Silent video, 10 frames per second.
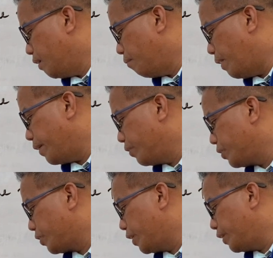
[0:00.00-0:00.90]
minus
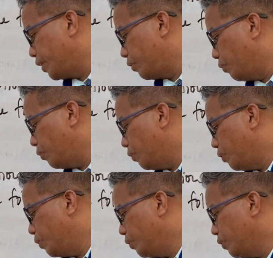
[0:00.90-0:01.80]
32.
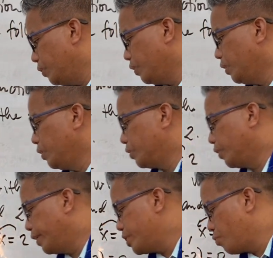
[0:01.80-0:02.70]
So
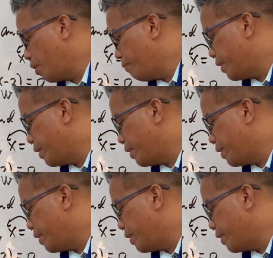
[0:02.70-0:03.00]
this will be